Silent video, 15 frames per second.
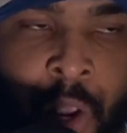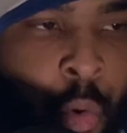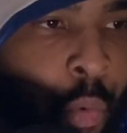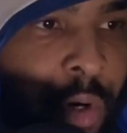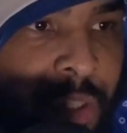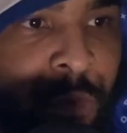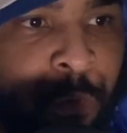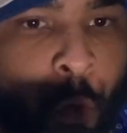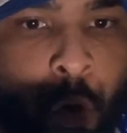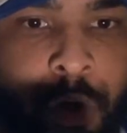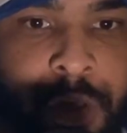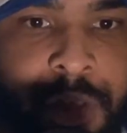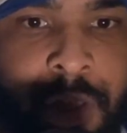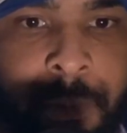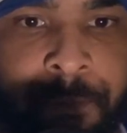Where's
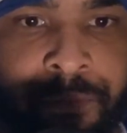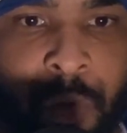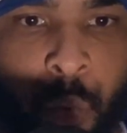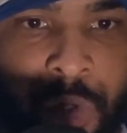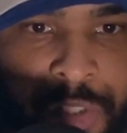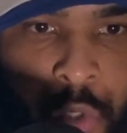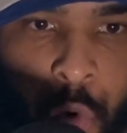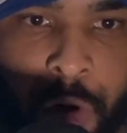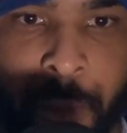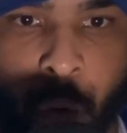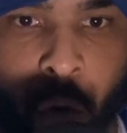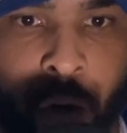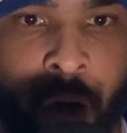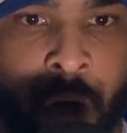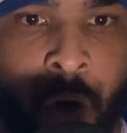Forge? Where's Horde
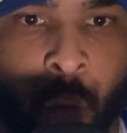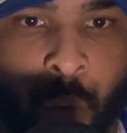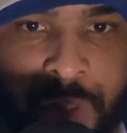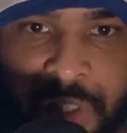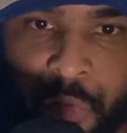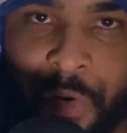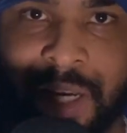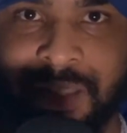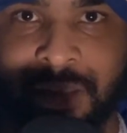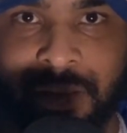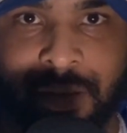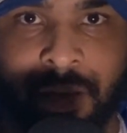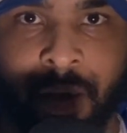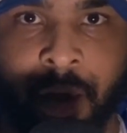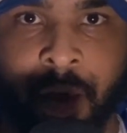Mode? Where's the races?